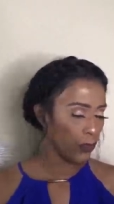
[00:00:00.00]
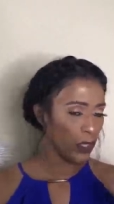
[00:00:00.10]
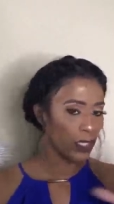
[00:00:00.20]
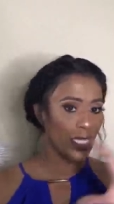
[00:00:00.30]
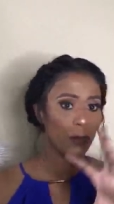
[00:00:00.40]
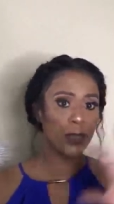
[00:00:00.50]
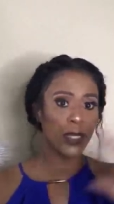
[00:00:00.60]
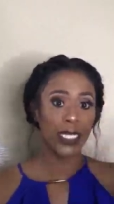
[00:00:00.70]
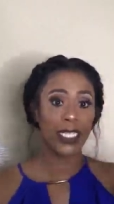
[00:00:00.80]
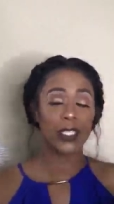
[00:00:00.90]

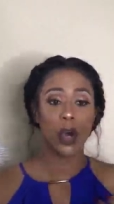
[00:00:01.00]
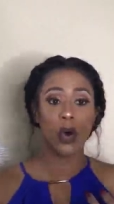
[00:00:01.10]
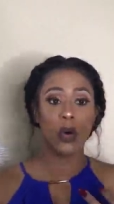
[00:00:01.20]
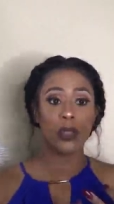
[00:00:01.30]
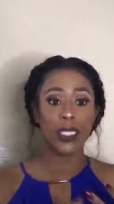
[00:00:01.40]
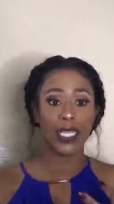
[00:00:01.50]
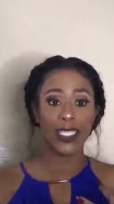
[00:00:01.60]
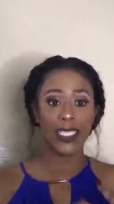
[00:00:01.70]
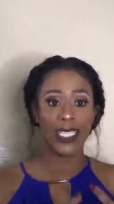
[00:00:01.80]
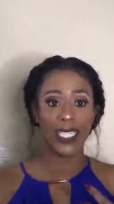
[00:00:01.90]
template is old,
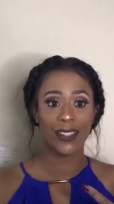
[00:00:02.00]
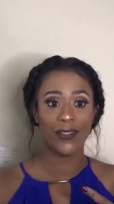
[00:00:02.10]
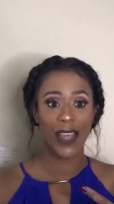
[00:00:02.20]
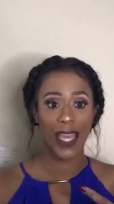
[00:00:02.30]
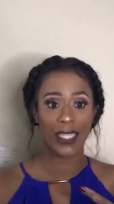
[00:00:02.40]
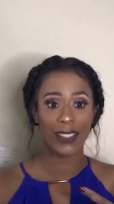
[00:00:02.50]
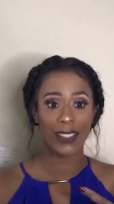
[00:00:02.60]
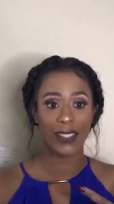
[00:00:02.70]
ugly, and fat.